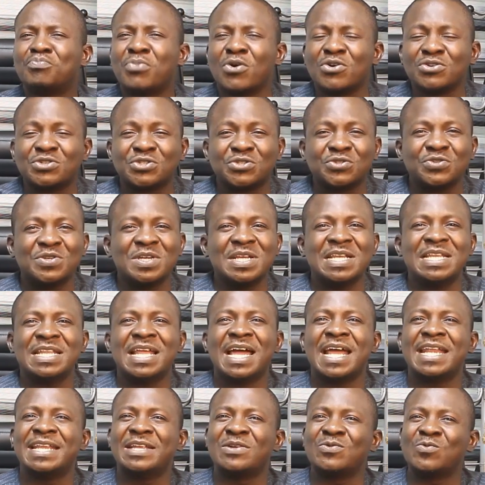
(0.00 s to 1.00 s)
pursuing
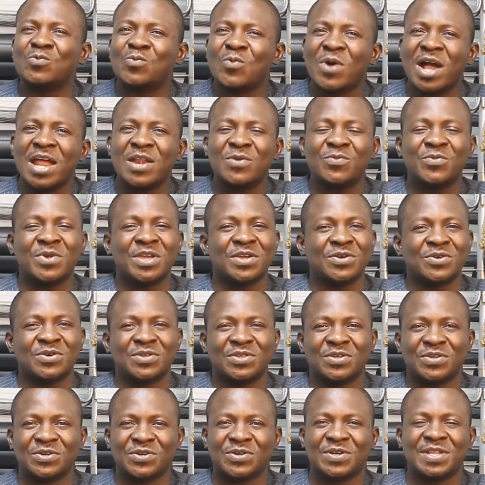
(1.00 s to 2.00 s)
land in one way or
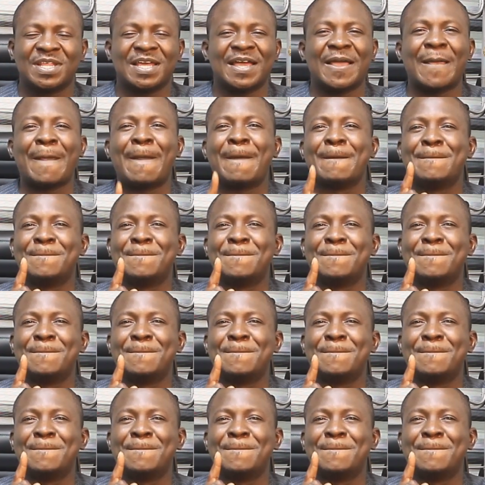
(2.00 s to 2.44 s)
the other.